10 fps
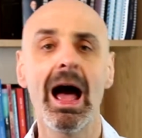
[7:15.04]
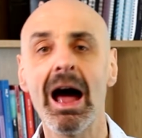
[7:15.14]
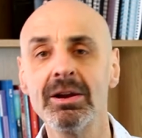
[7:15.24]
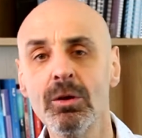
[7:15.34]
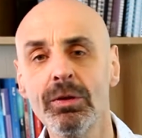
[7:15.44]

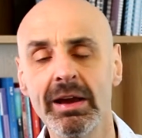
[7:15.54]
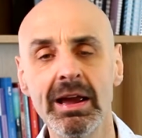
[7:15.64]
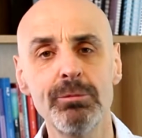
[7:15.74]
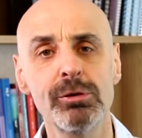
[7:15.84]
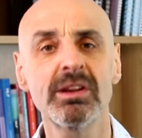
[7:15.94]
Another key
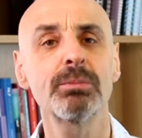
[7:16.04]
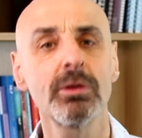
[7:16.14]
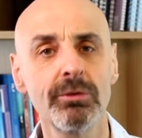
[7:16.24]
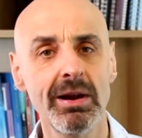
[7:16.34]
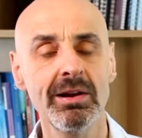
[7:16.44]
principle
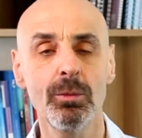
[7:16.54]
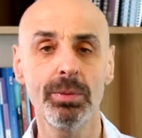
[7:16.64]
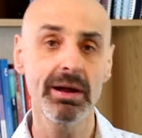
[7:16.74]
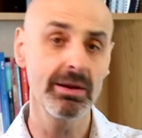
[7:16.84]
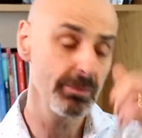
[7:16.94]
of
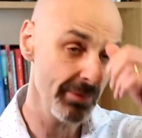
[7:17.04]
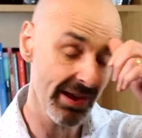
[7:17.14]
NLP